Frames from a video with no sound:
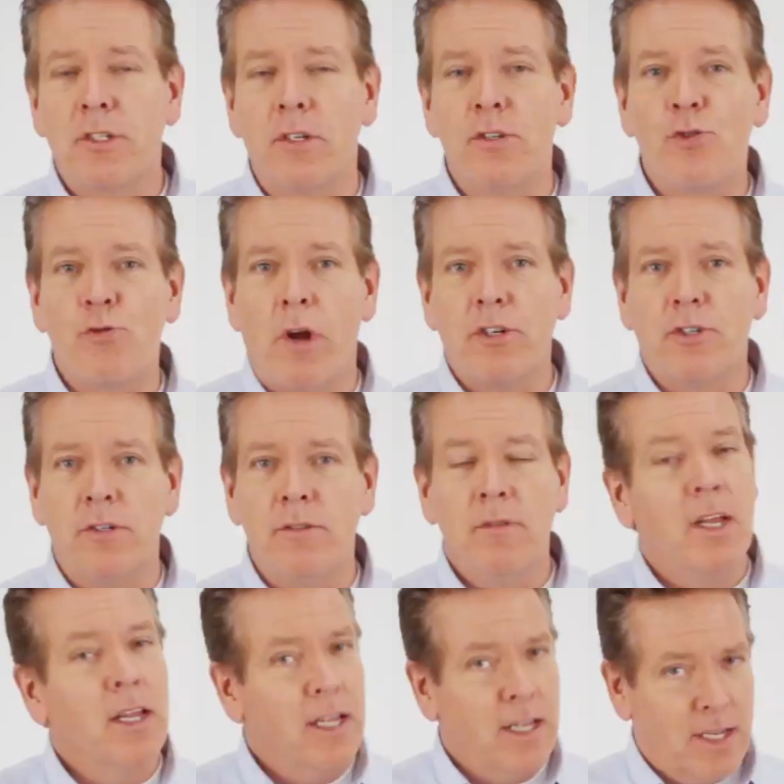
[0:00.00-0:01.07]
construction,
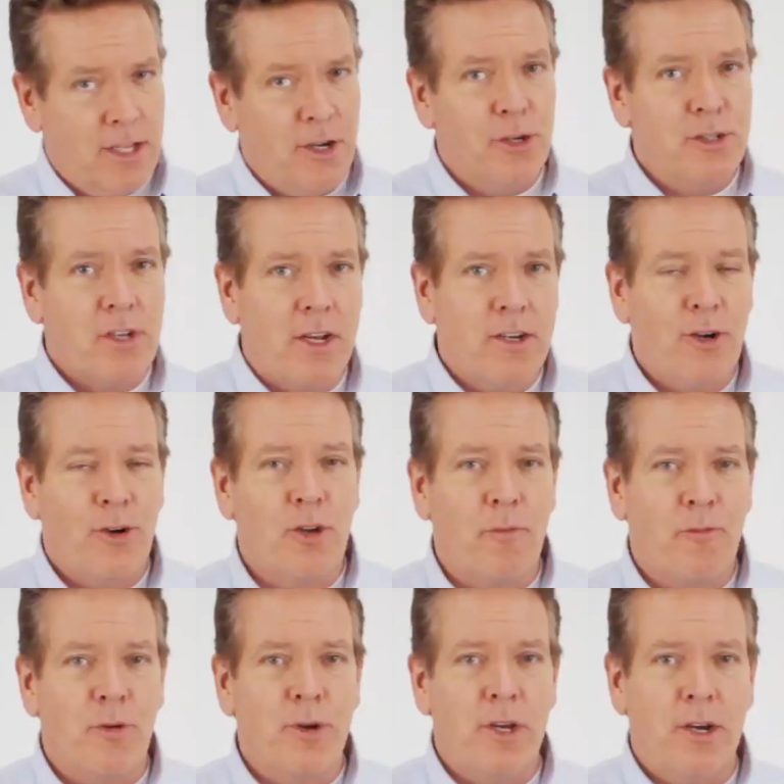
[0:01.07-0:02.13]
they're designed to hold up
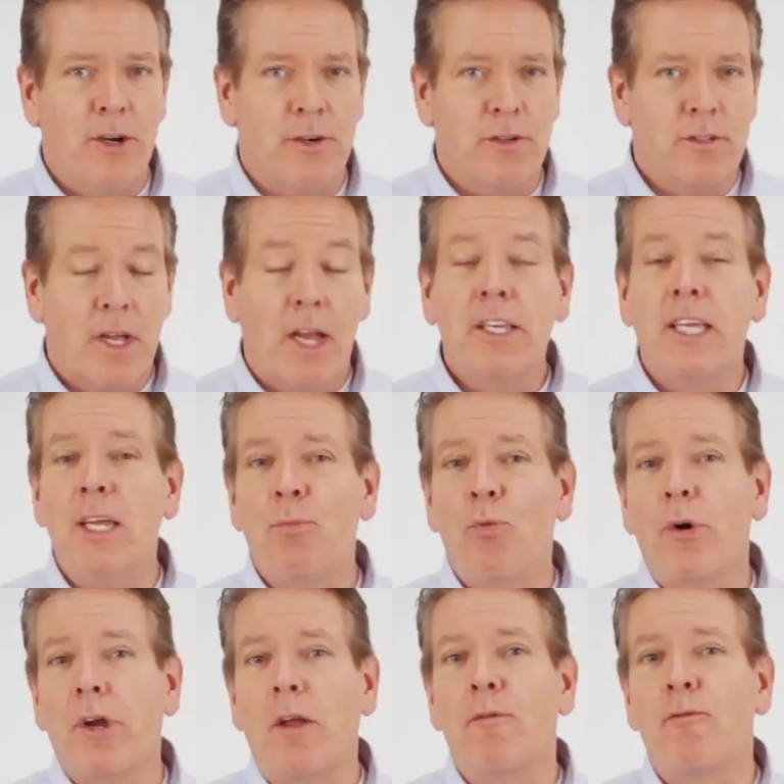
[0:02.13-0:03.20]
for years and keep
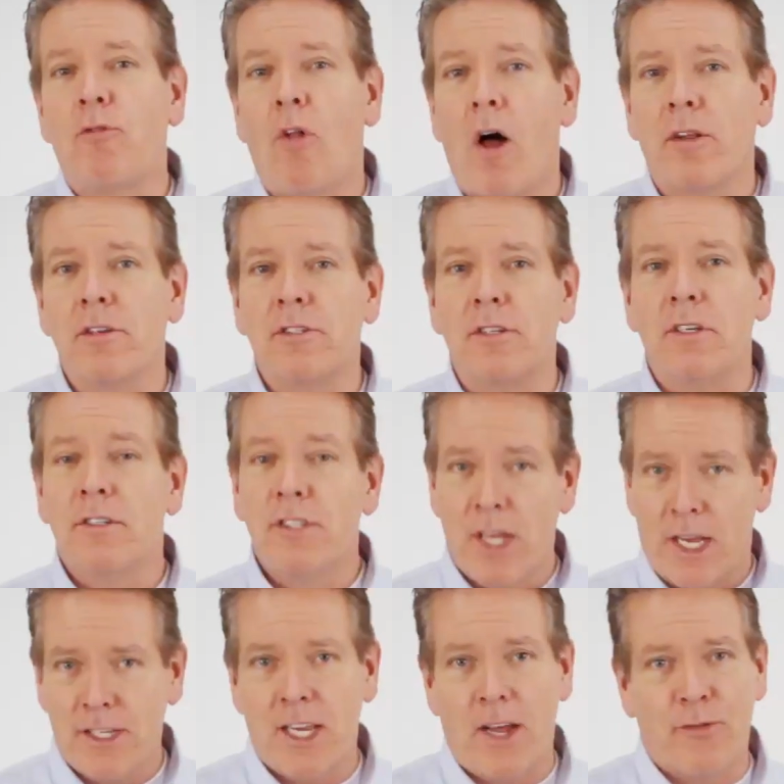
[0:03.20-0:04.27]
working flawlessly
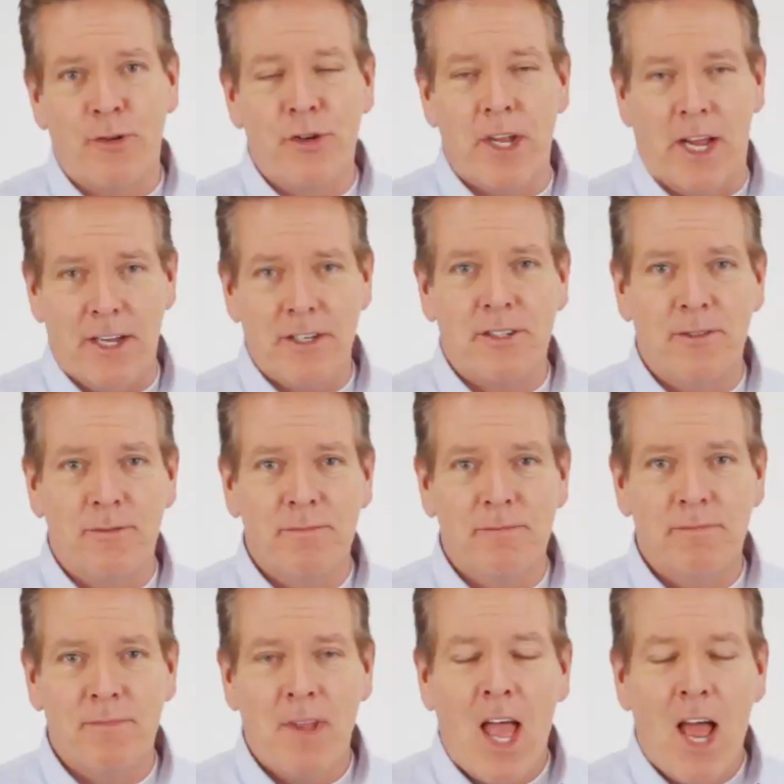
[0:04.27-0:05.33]
test after test.
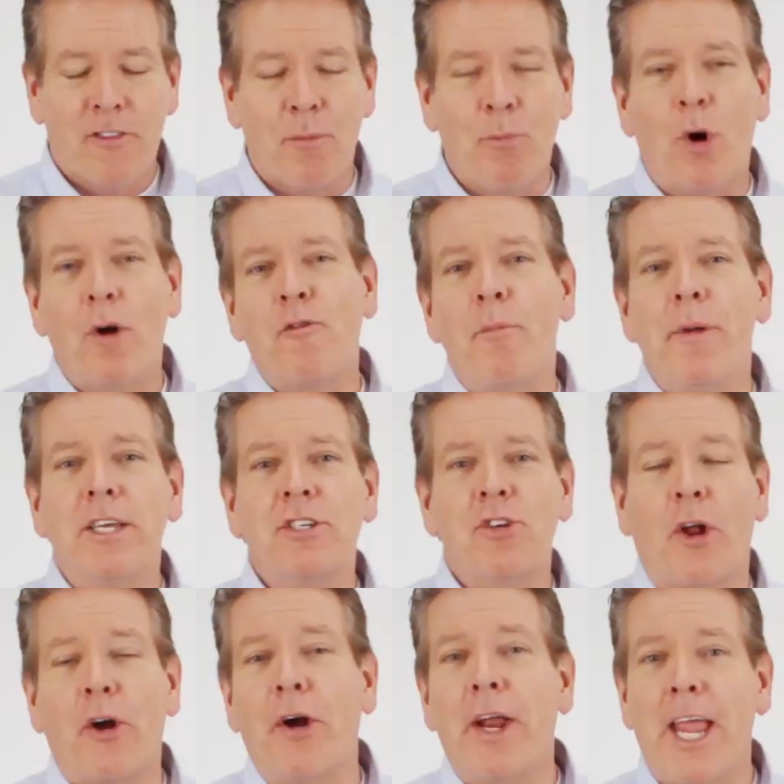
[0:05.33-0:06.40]
For more information
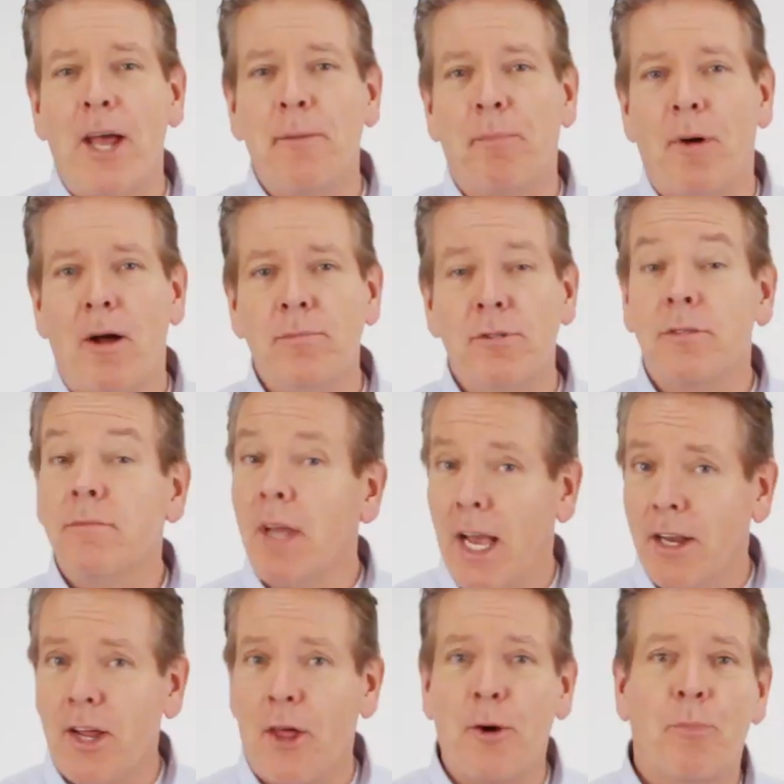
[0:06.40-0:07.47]
on our hand pumps
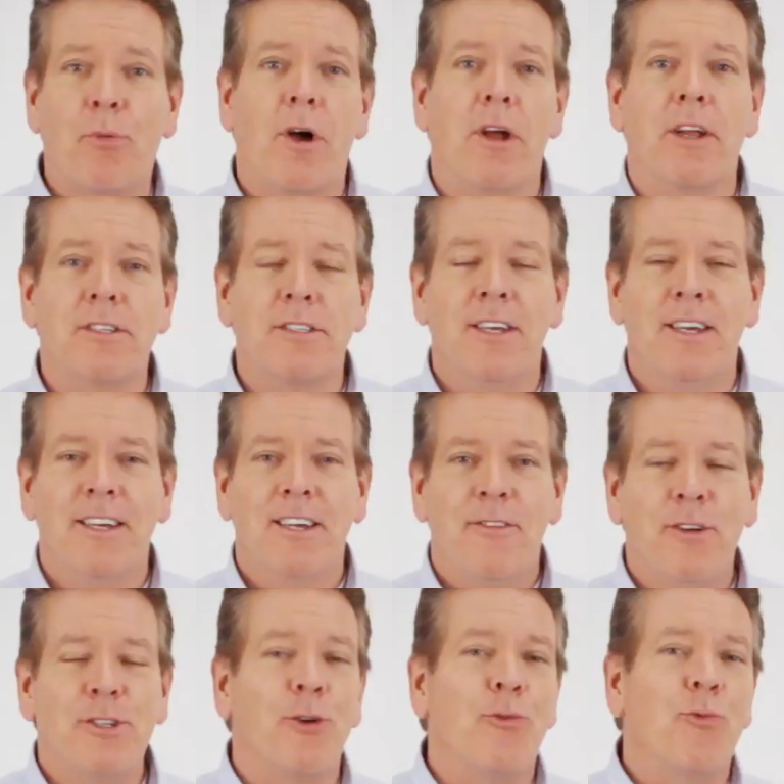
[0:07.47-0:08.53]
and other products, visit